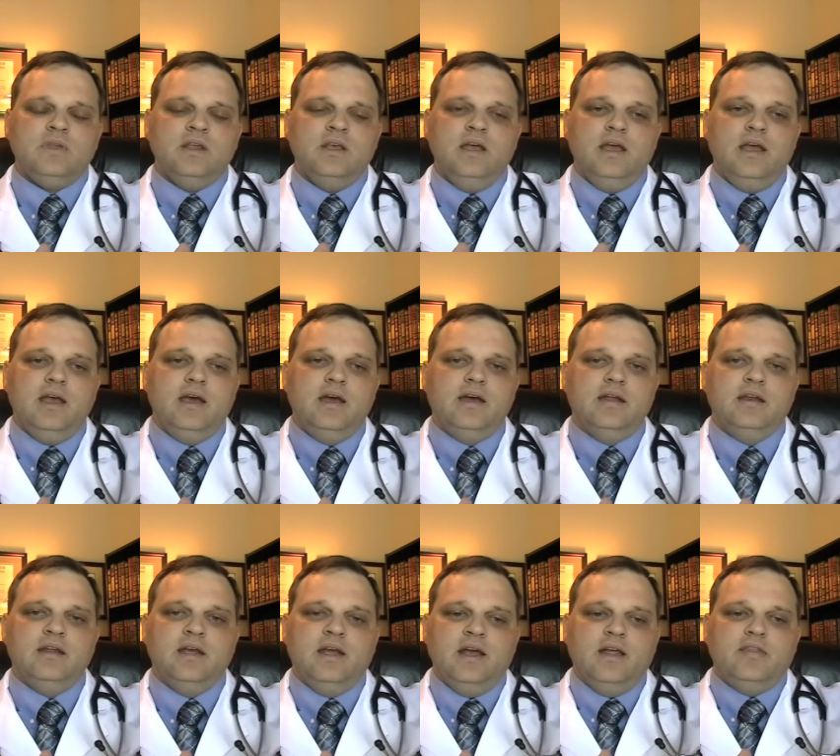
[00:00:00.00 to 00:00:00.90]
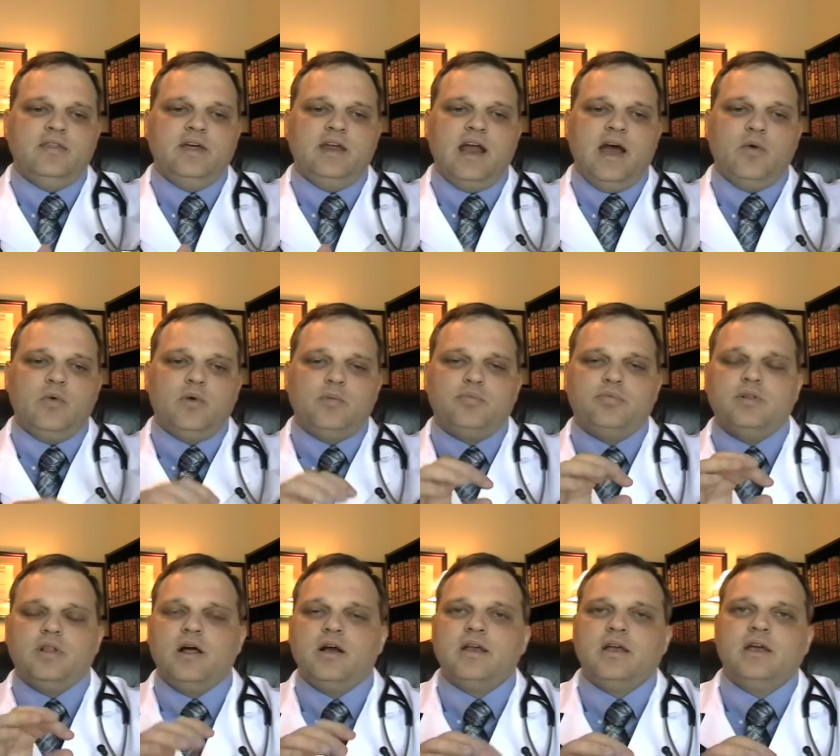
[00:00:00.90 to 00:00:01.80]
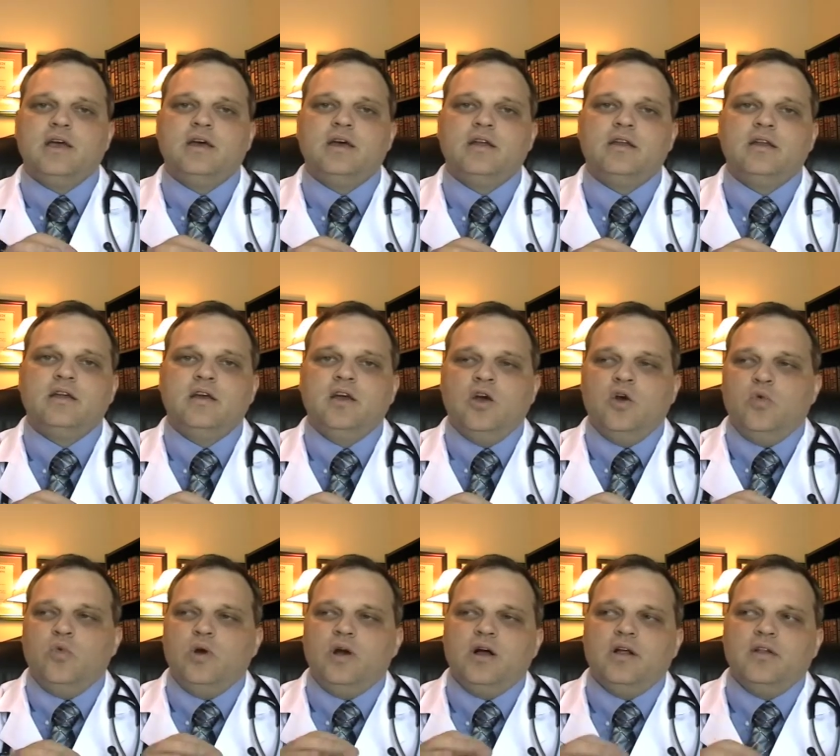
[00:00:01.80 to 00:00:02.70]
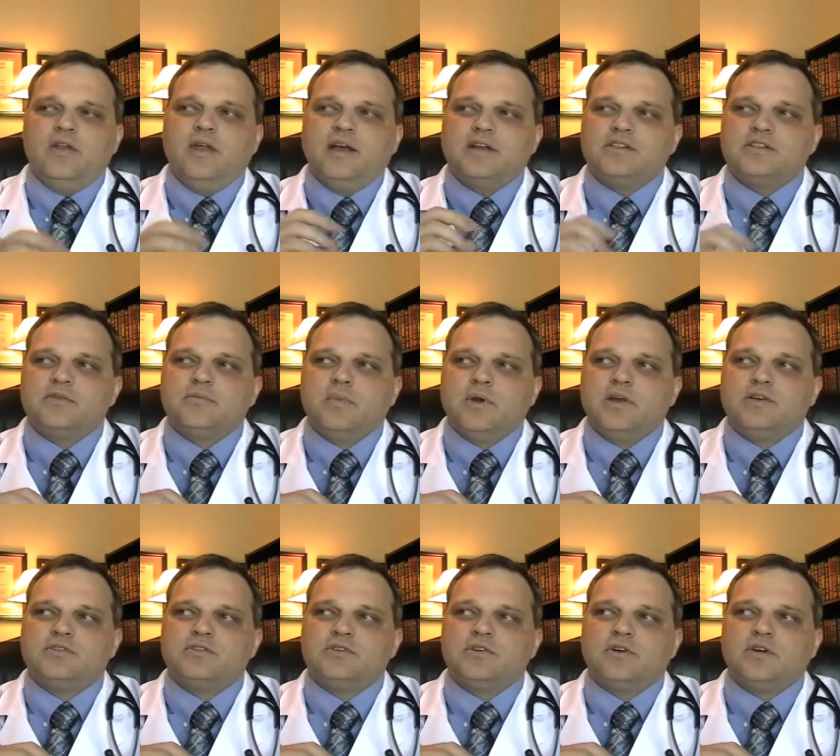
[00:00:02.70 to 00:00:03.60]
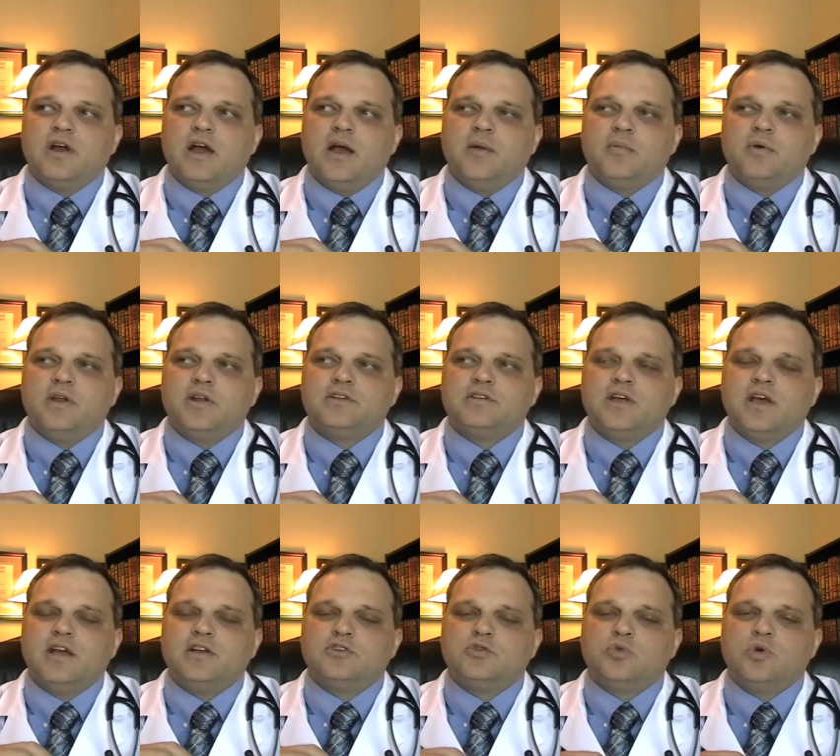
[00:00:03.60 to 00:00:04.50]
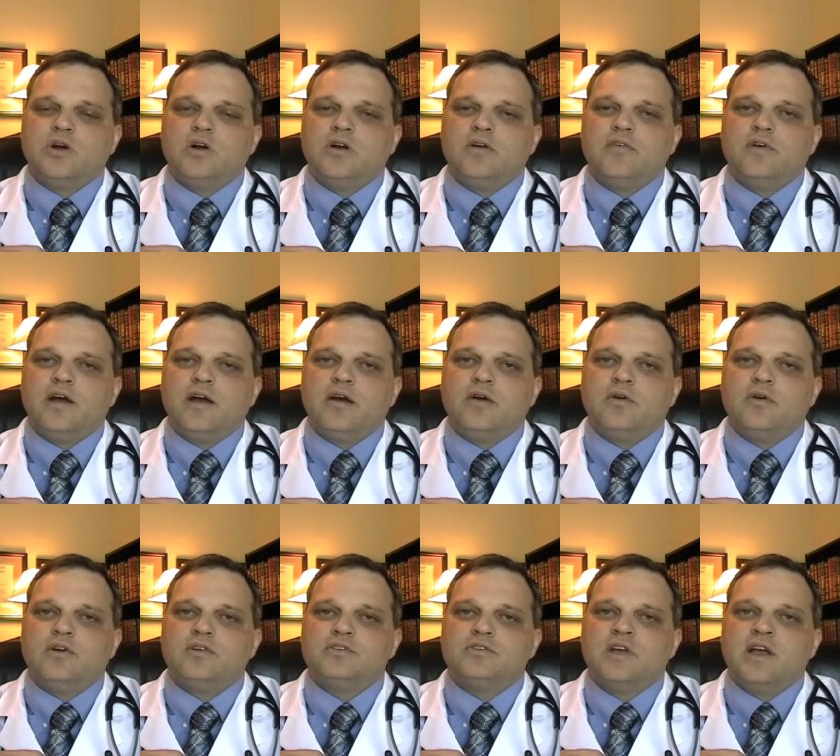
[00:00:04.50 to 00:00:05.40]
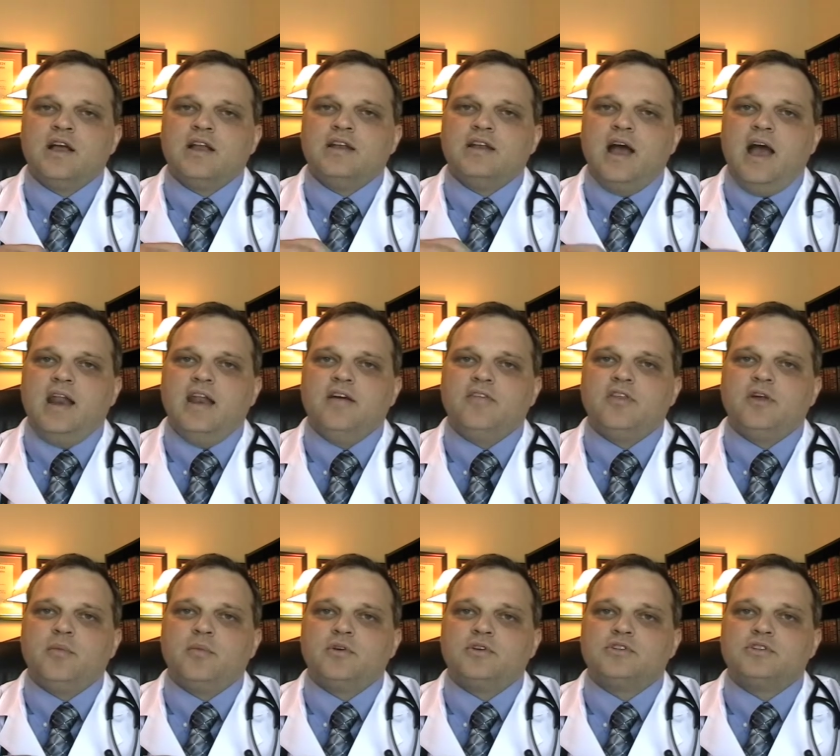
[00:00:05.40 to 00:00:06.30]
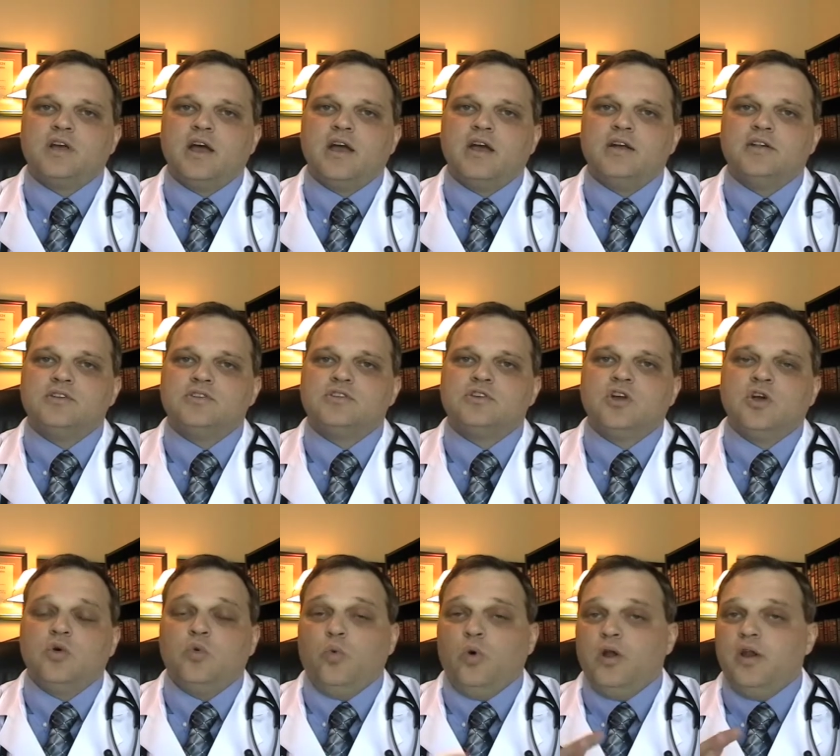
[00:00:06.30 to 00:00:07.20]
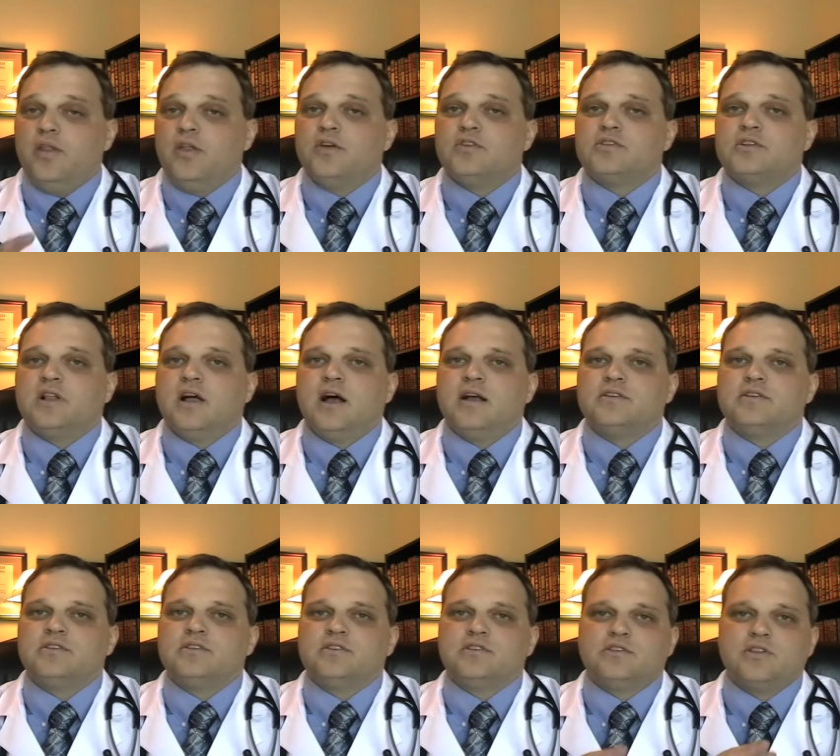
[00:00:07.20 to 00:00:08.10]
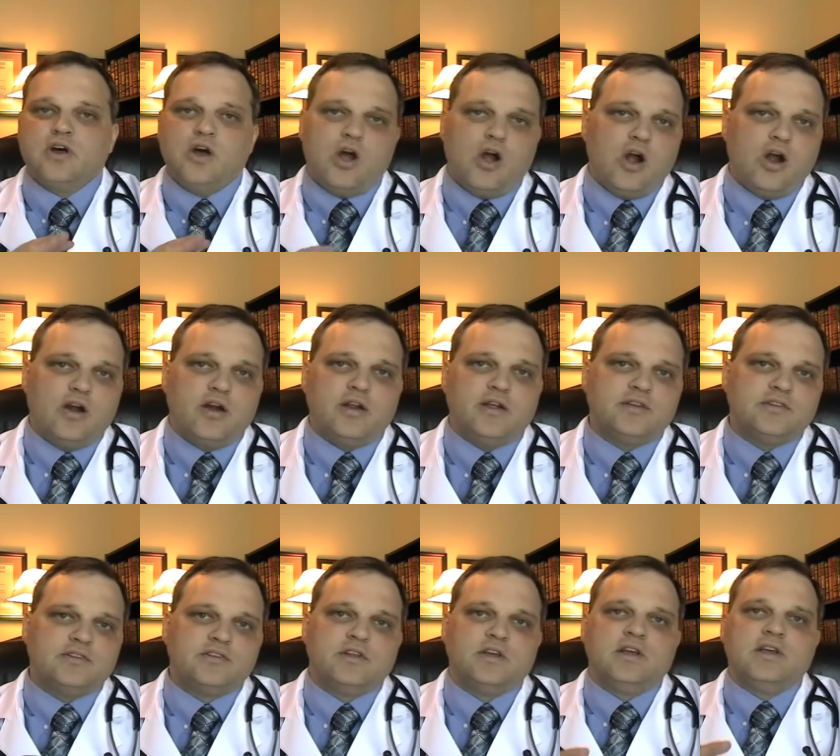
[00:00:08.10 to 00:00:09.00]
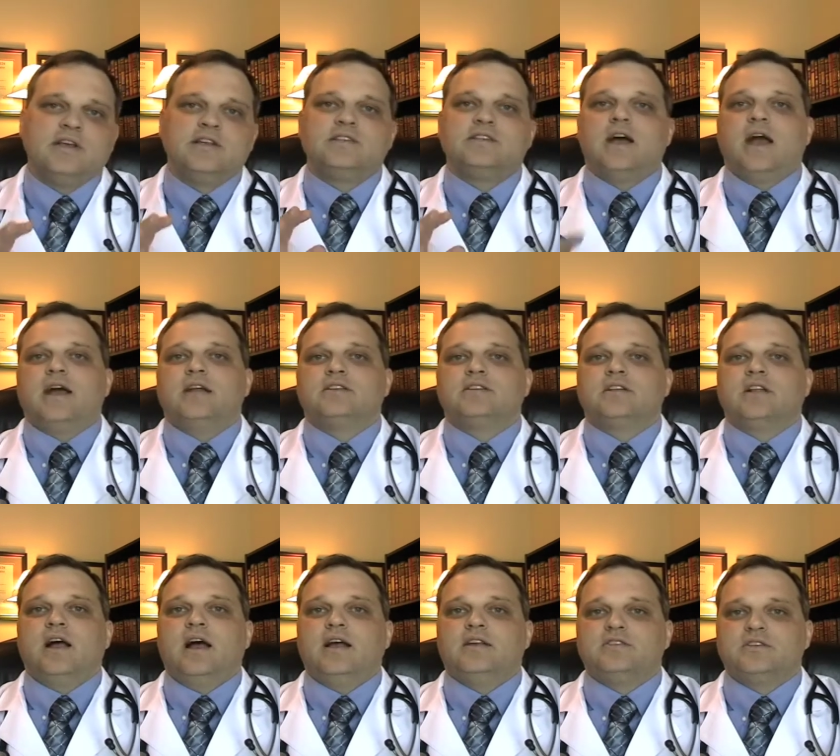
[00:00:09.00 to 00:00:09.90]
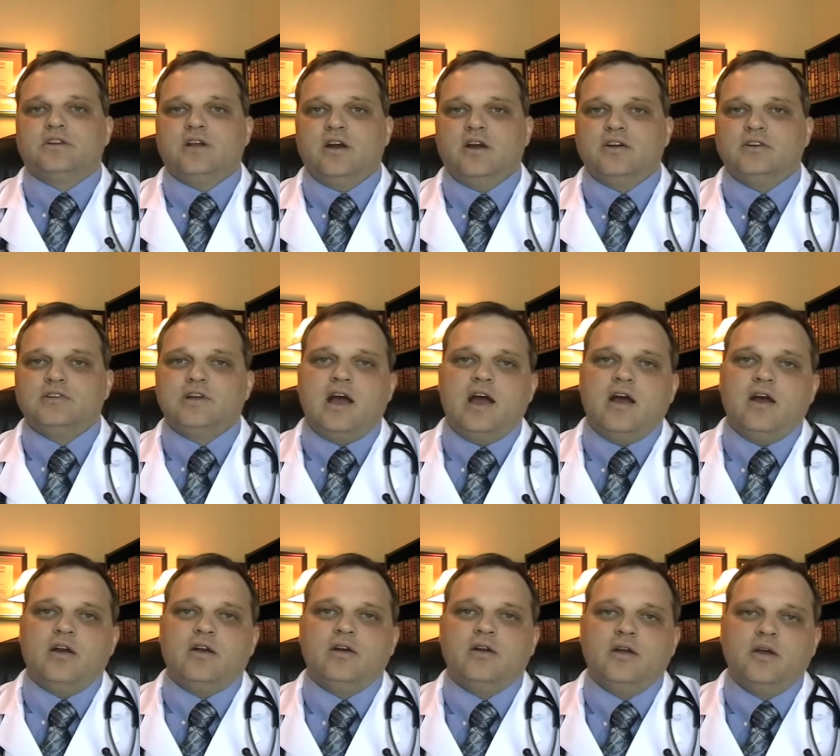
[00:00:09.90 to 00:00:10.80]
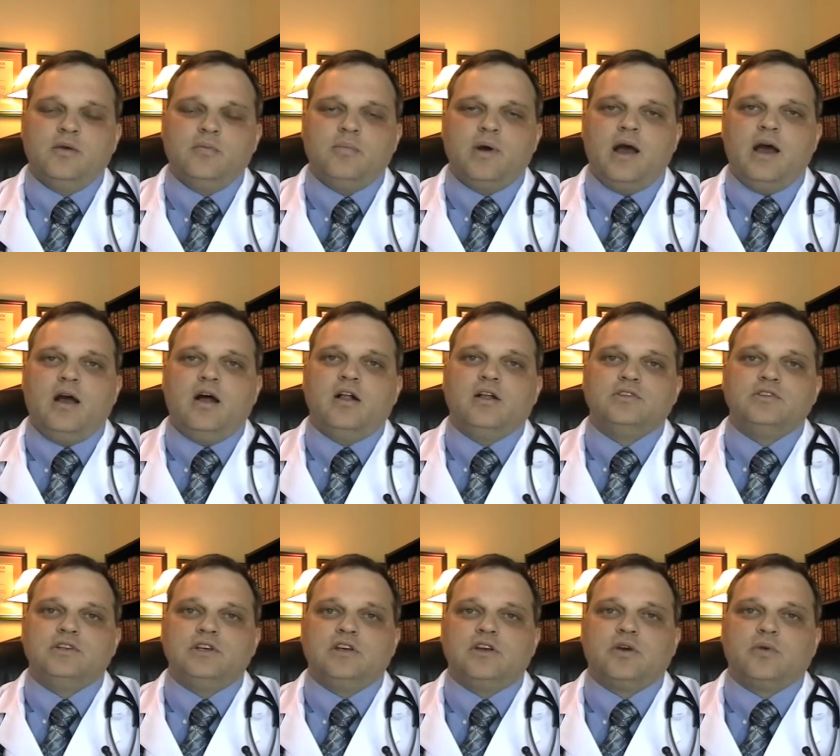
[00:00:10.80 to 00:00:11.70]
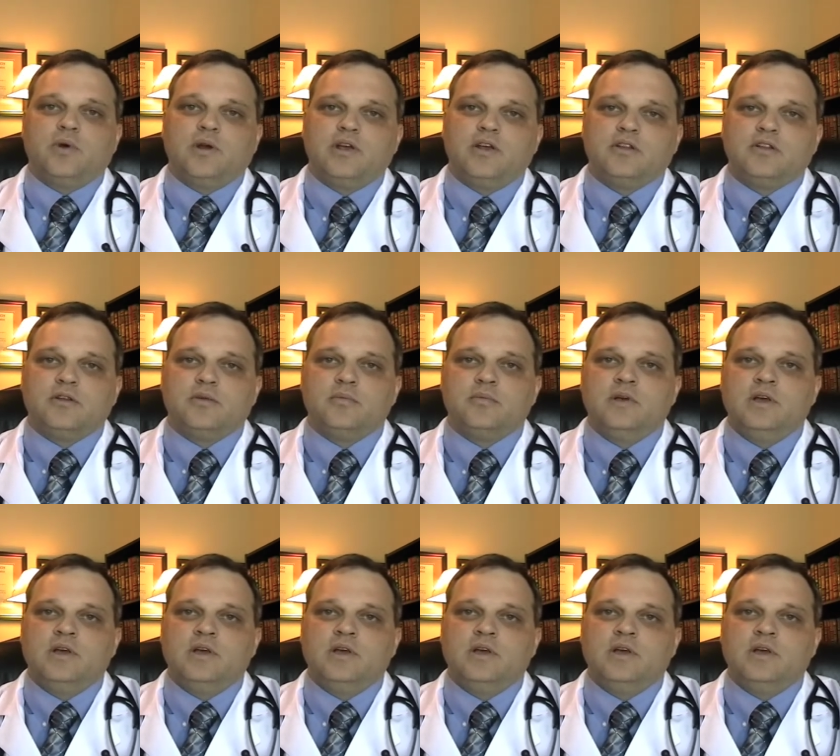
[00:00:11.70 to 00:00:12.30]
and then I would plug in, well, next semester I'm going to take 12 hours, 9 of them are science. One of those classes is the hardest science class in our entire biology curriculum,